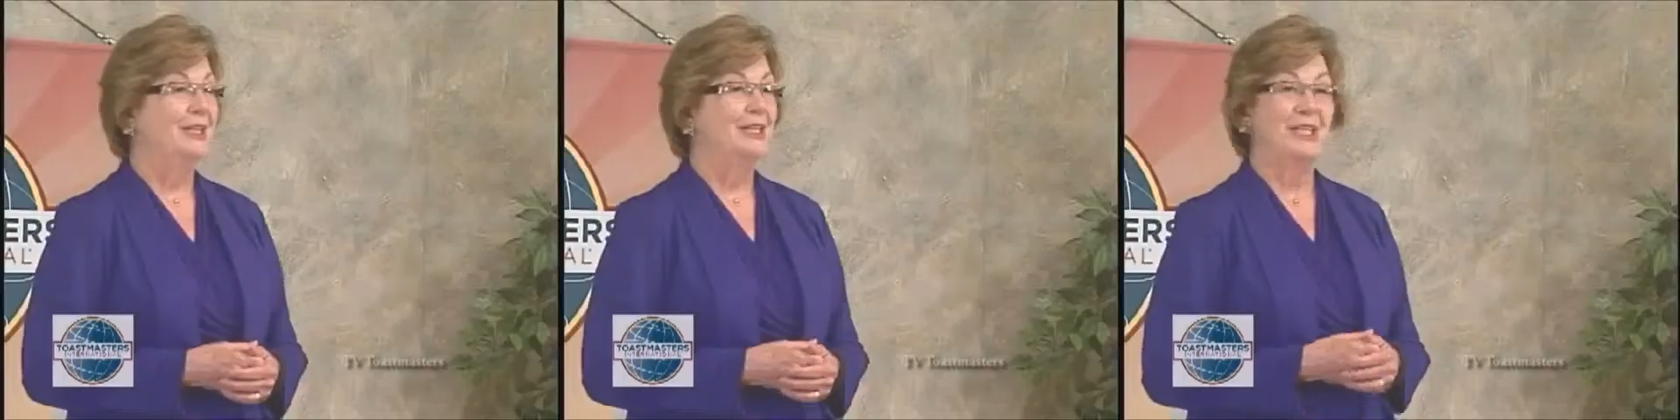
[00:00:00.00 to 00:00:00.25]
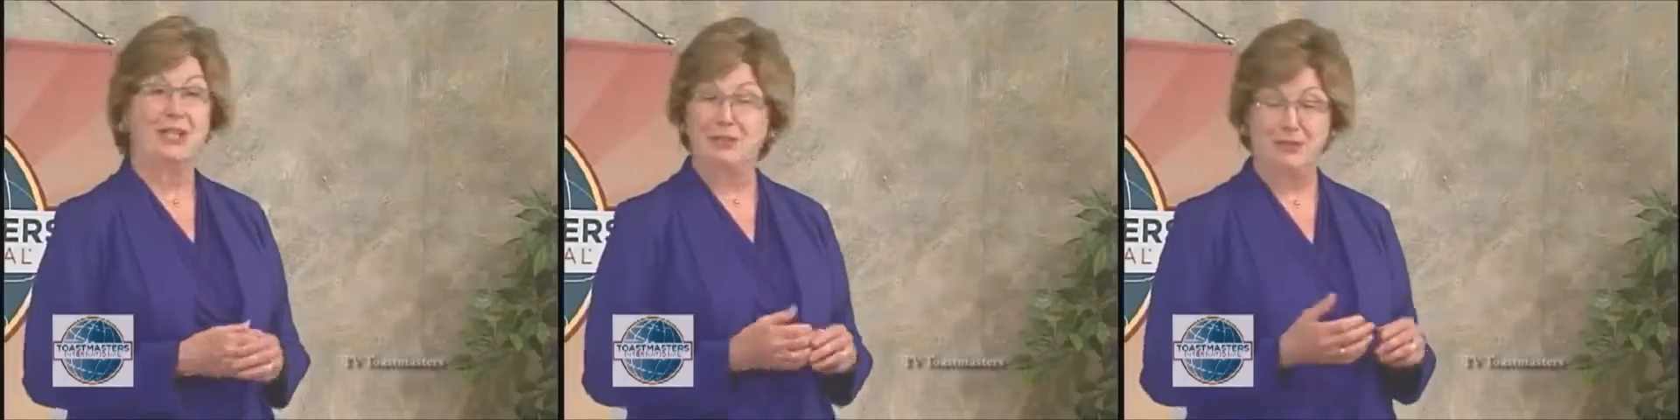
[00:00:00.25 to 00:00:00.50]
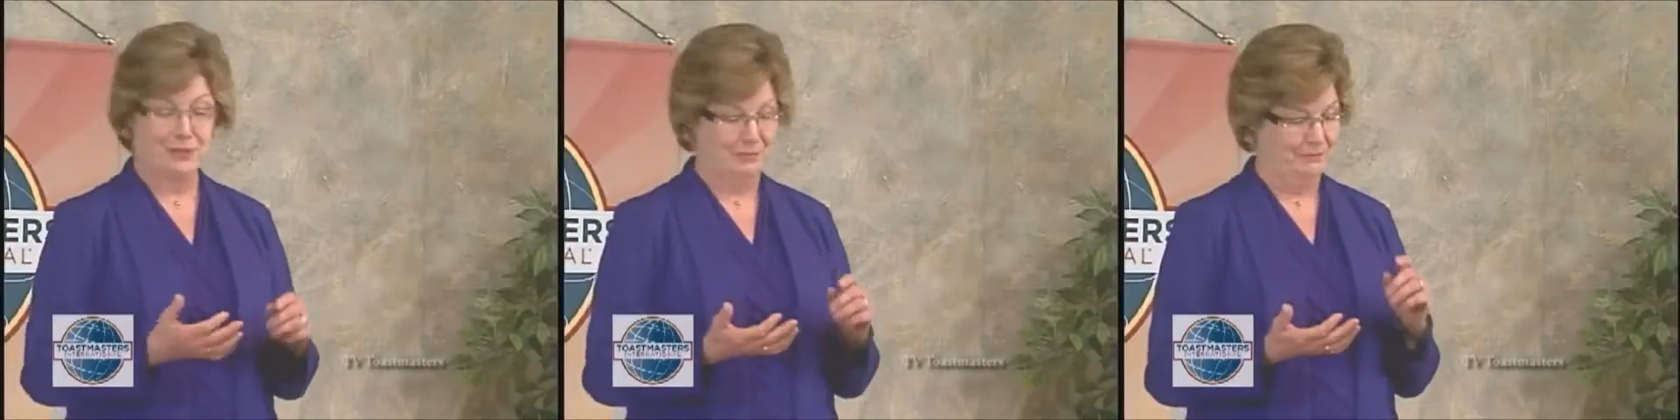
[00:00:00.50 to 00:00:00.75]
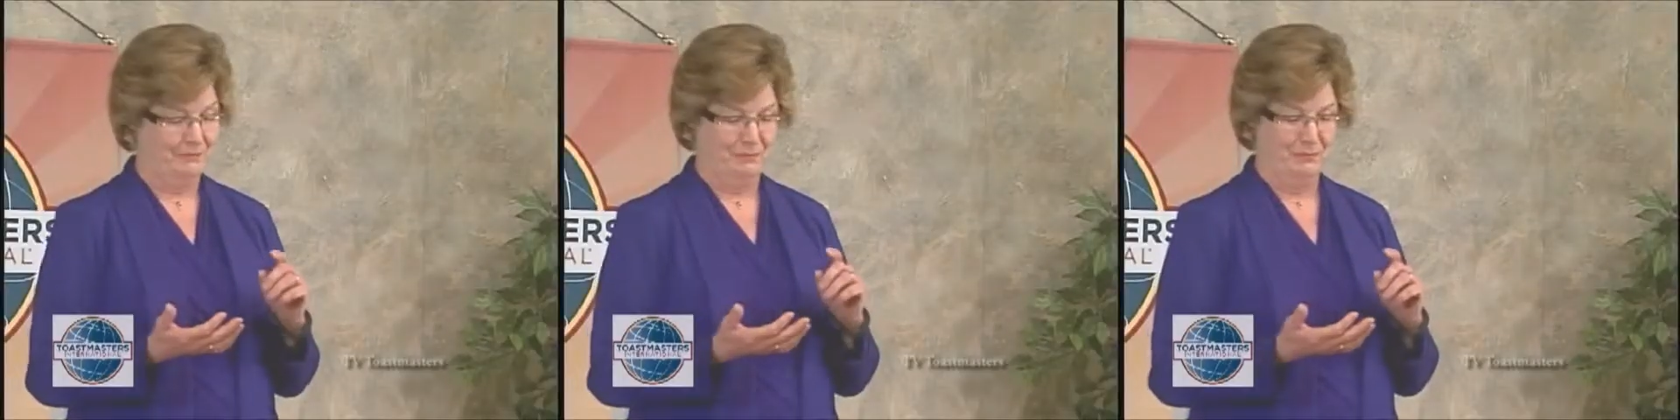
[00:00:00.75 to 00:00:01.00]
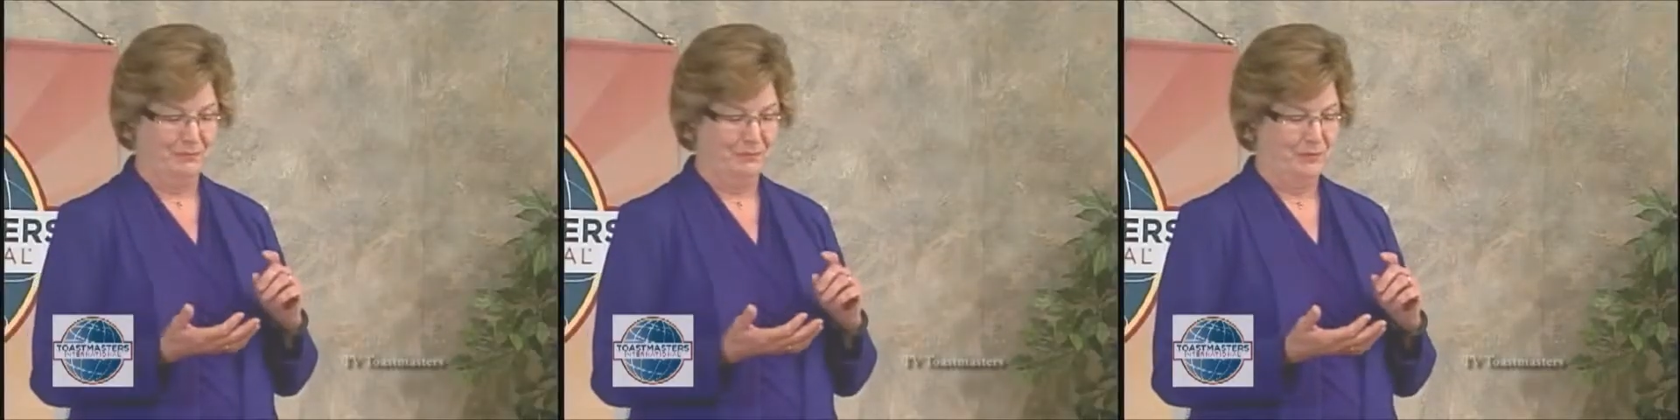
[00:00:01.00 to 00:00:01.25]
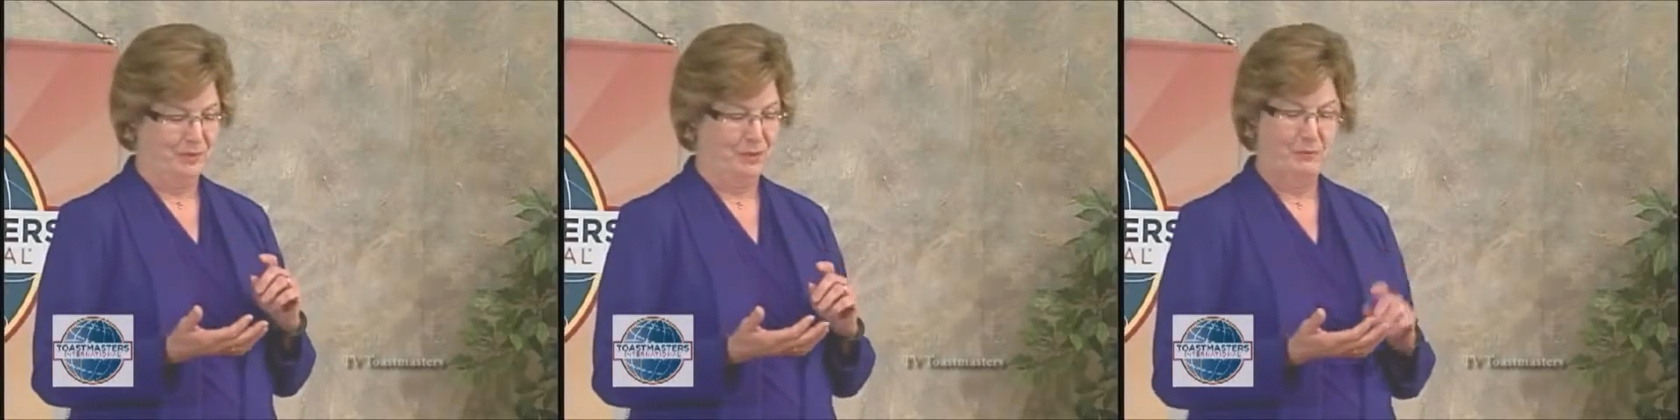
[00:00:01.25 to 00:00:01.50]
yes,
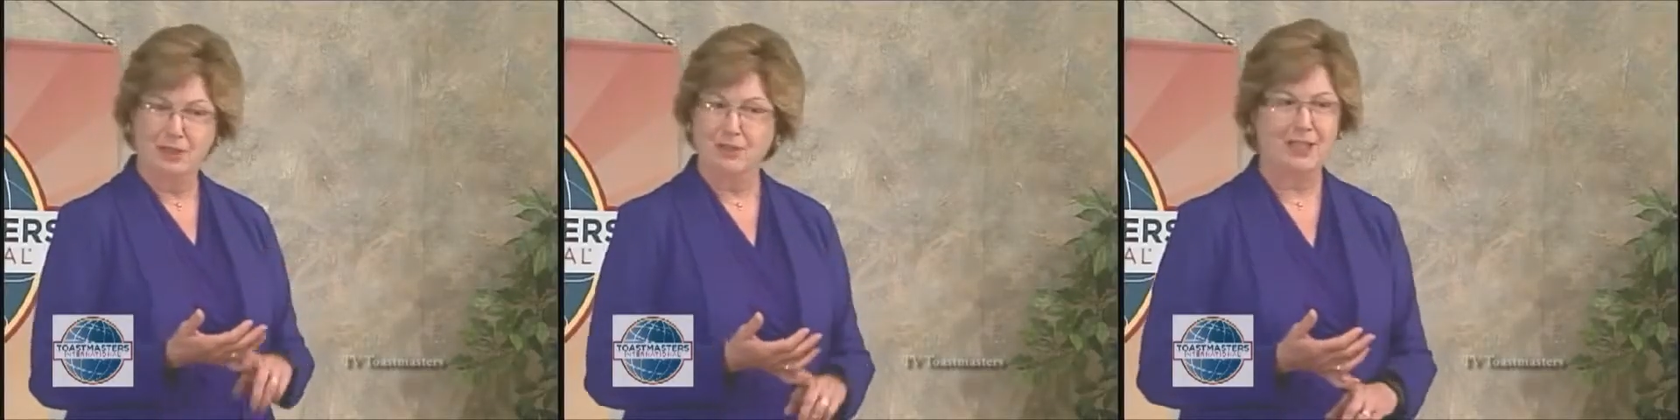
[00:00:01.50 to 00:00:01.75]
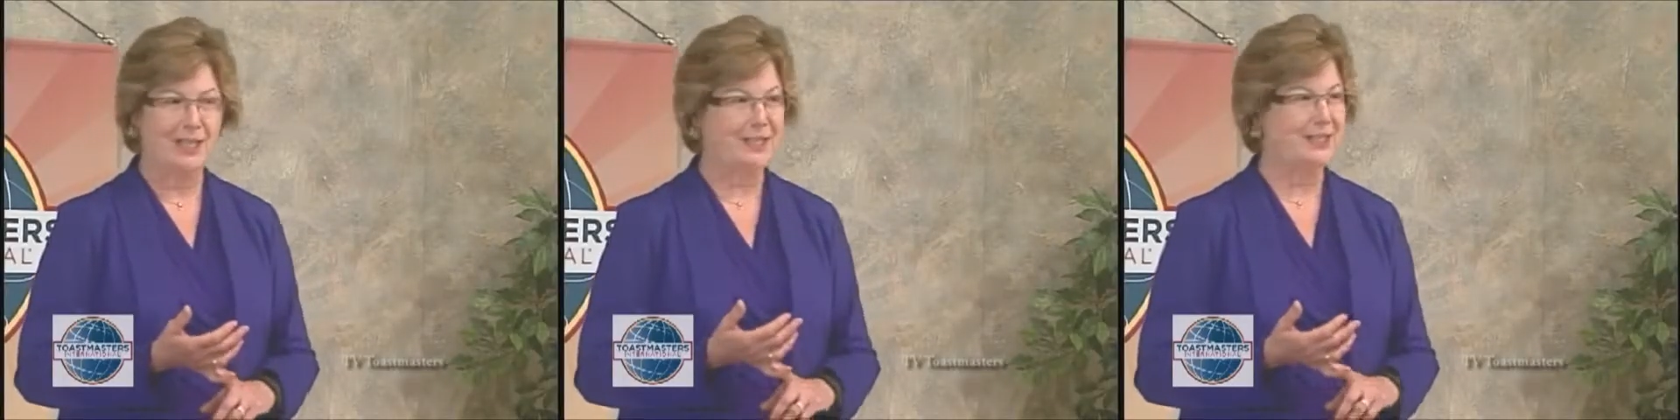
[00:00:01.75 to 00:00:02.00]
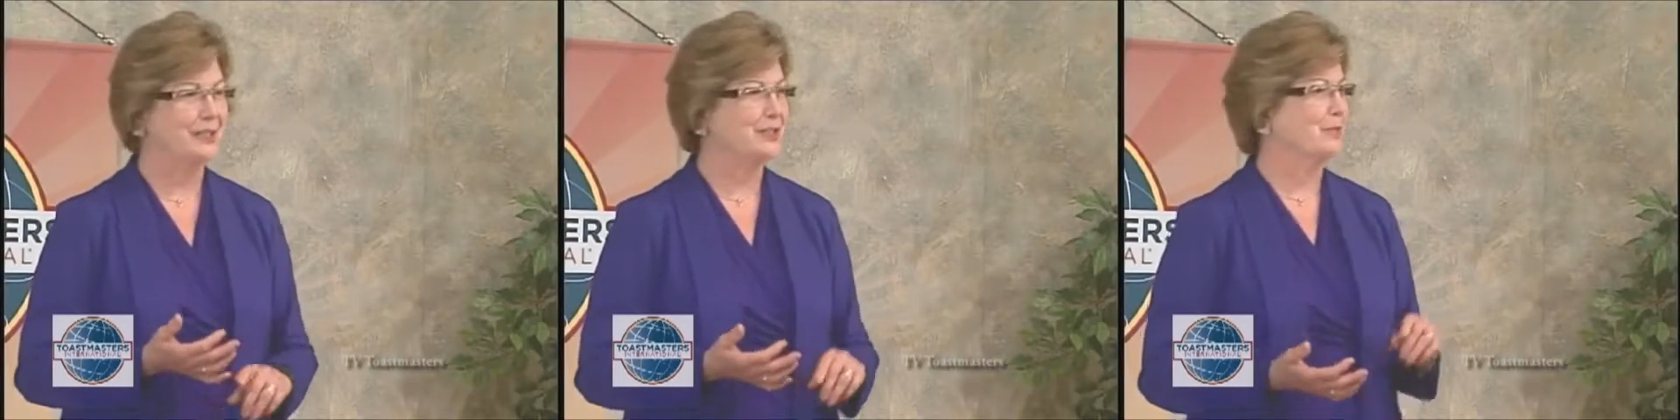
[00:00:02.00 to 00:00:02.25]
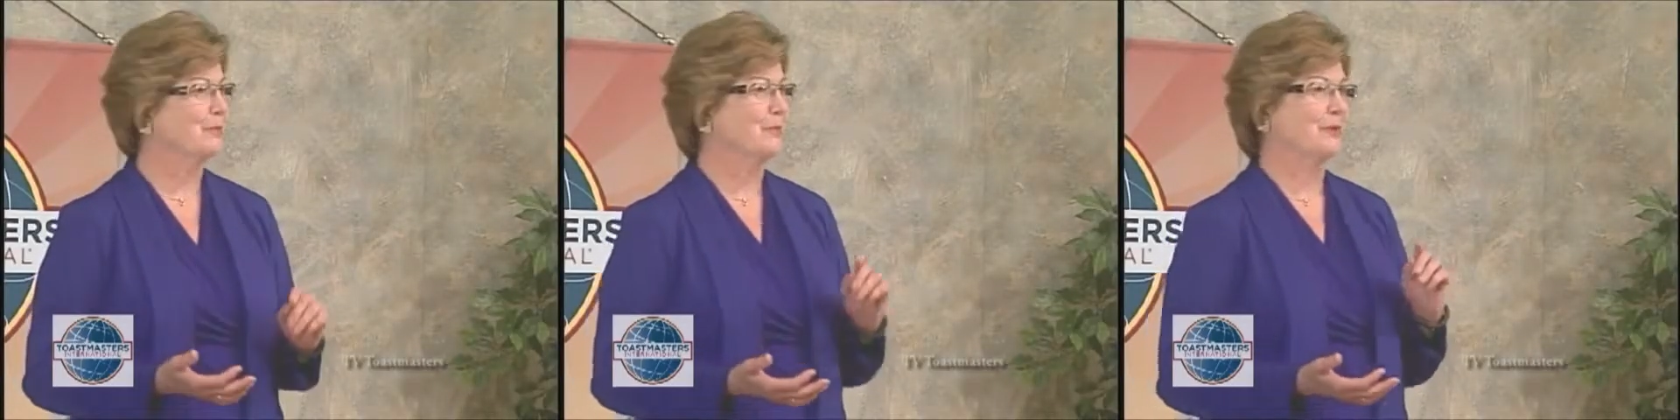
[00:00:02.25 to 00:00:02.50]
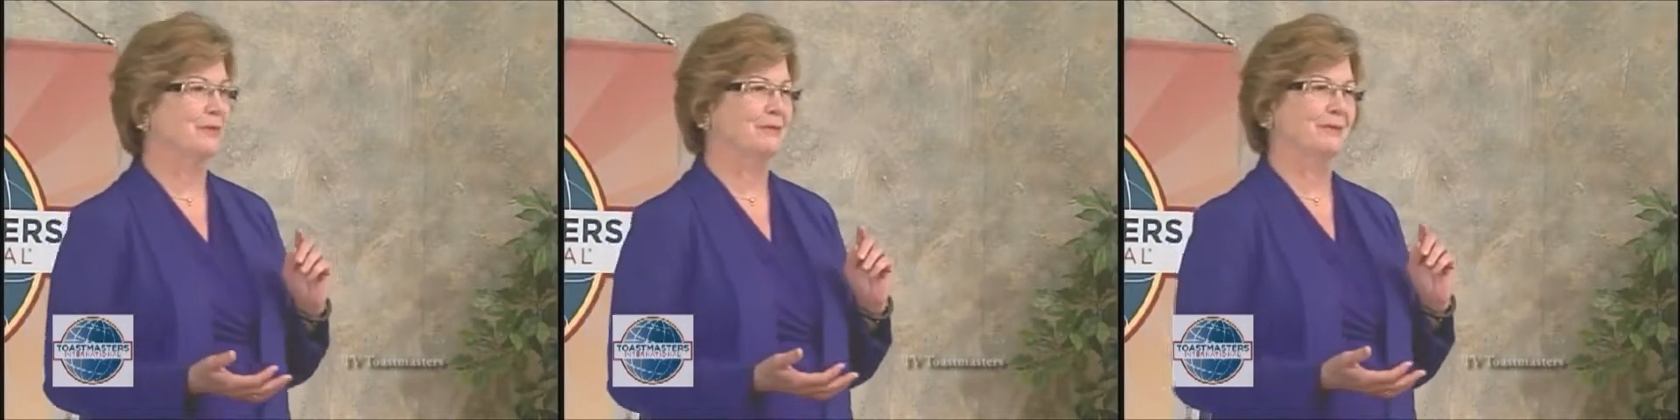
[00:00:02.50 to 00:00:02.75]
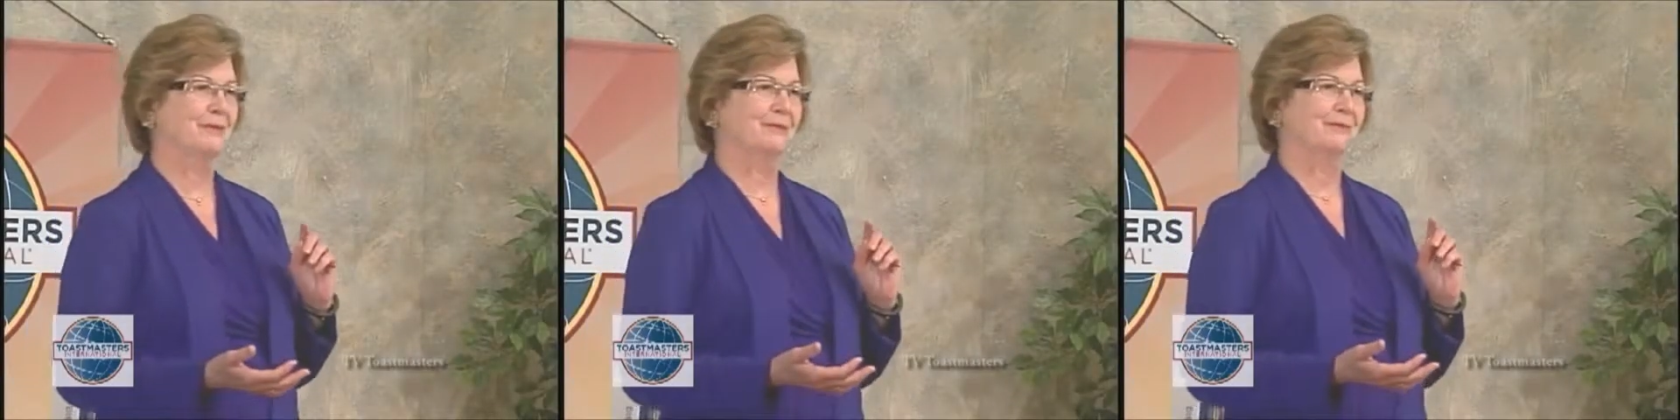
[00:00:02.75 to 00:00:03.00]
communicating is
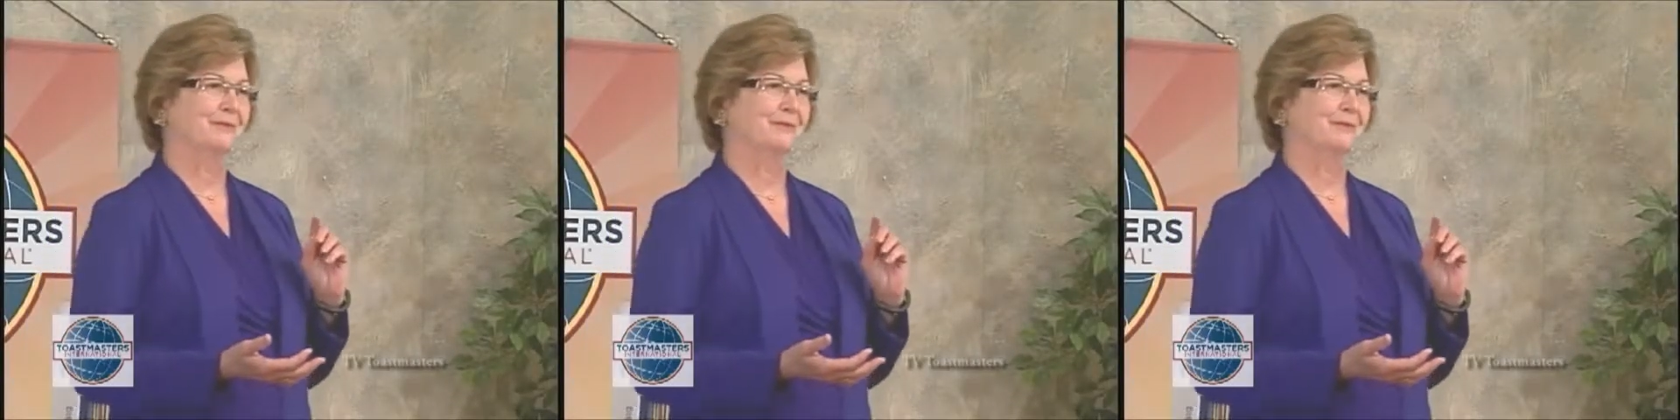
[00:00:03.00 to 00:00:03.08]
important.